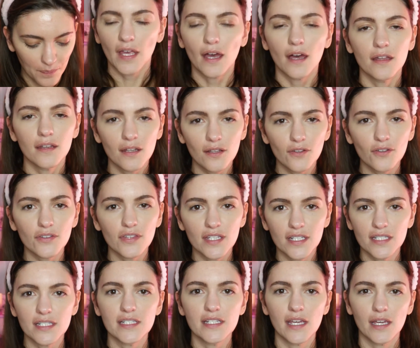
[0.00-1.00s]
Another thing
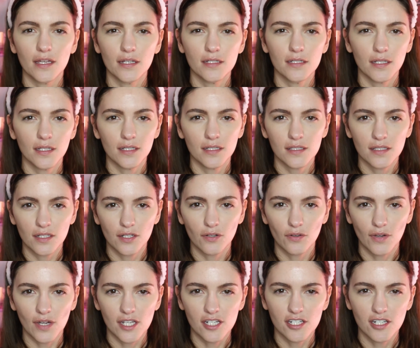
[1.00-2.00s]
to take into
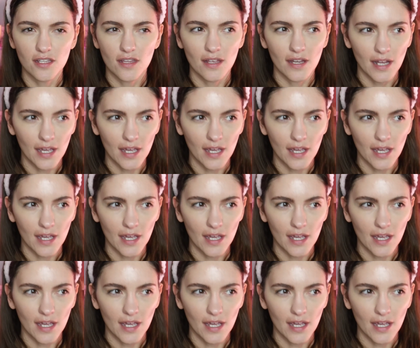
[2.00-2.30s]
consideration that